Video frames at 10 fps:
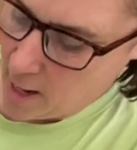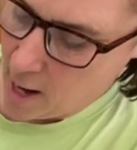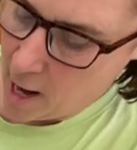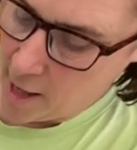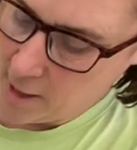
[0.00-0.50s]

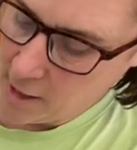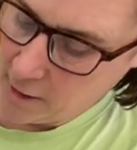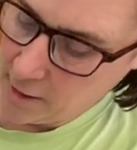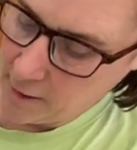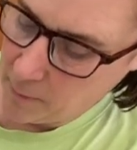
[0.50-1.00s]
and then
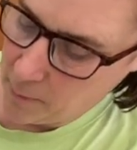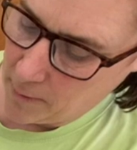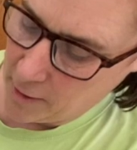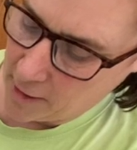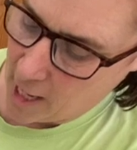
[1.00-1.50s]
dip
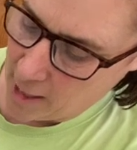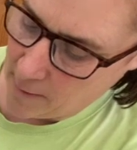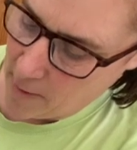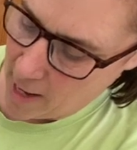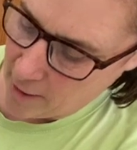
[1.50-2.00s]
the cutting
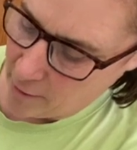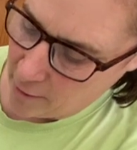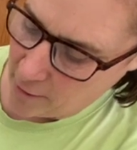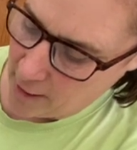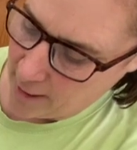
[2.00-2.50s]
powder
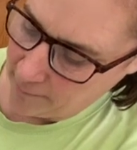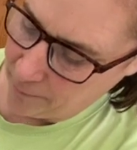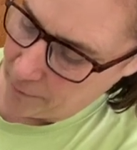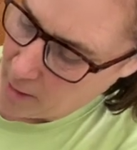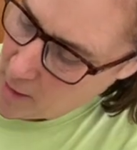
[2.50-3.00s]
on there
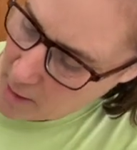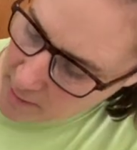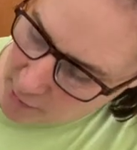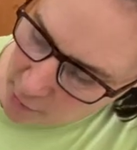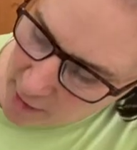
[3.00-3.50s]

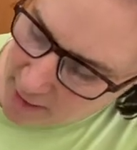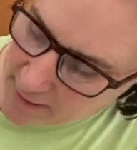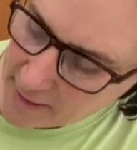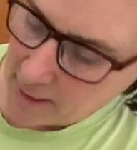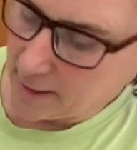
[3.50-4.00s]
so that it
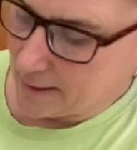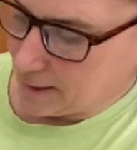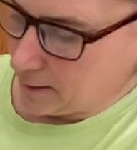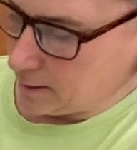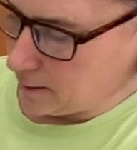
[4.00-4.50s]
sticks.
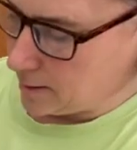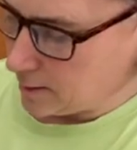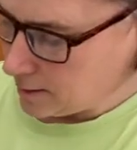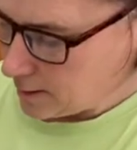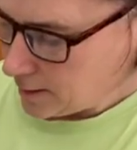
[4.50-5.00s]

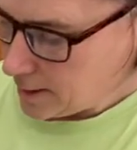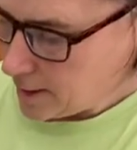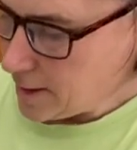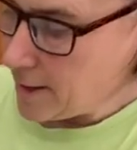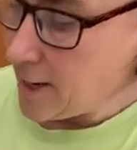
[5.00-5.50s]

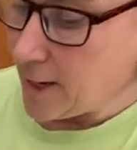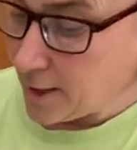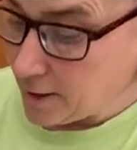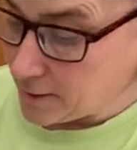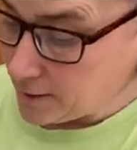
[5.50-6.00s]

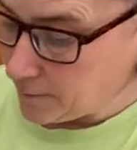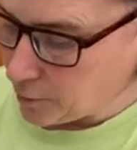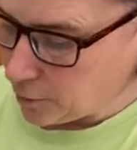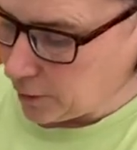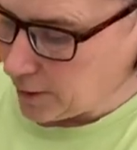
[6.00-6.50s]
Then the
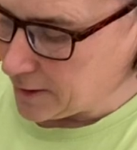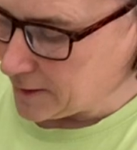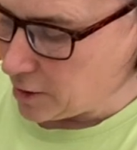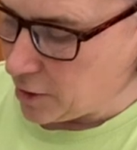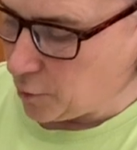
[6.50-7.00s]
dibble is
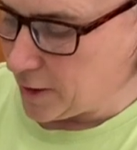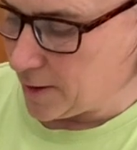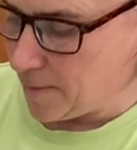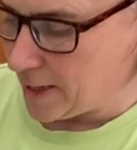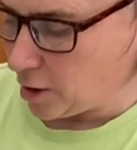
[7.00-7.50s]
so that we
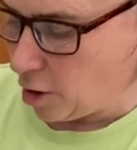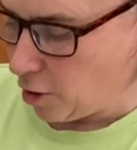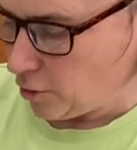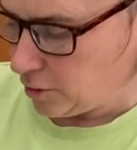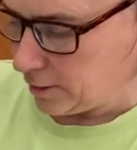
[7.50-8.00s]
can make a
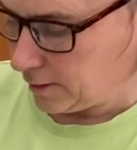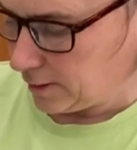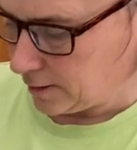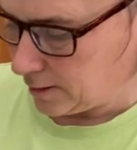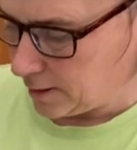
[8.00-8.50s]
hole,
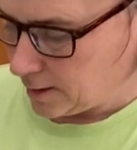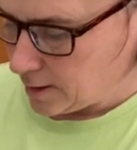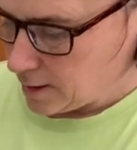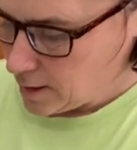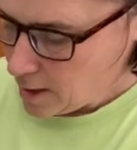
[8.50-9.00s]

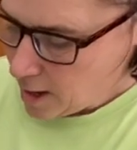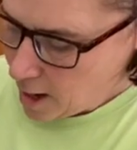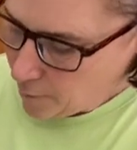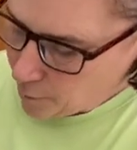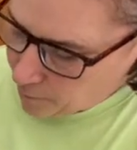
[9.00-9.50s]

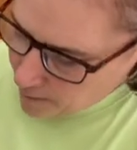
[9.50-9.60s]
and when we